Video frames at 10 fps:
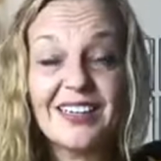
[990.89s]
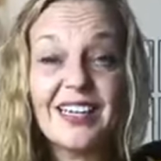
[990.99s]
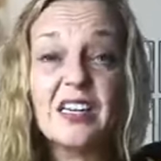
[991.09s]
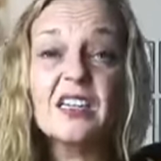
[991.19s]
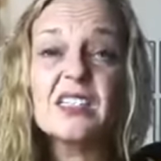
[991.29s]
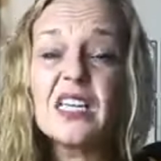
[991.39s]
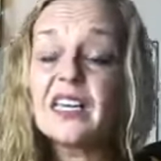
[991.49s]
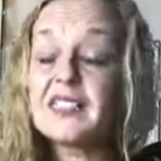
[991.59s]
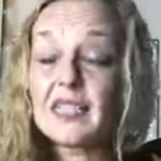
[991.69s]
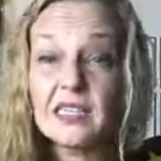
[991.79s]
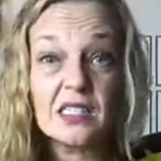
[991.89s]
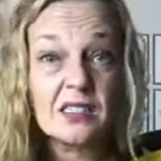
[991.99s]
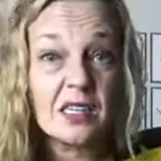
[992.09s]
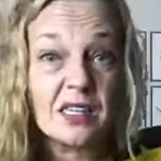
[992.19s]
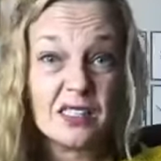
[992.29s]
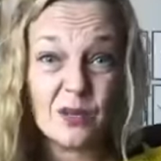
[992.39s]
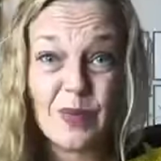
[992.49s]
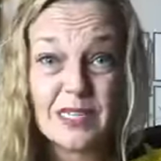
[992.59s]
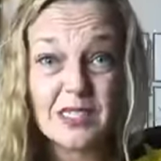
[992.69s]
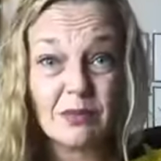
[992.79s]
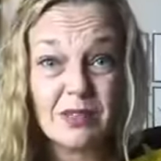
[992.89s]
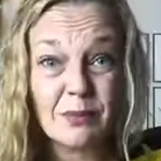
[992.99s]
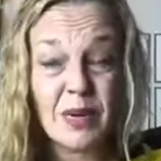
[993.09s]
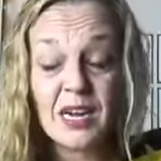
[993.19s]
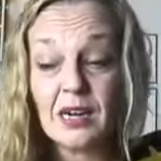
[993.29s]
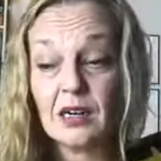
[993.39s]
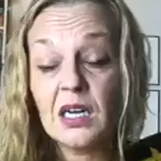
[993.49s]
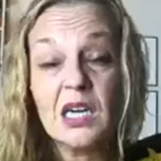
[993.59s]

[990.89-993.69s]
And it does. It takes away some of the pain.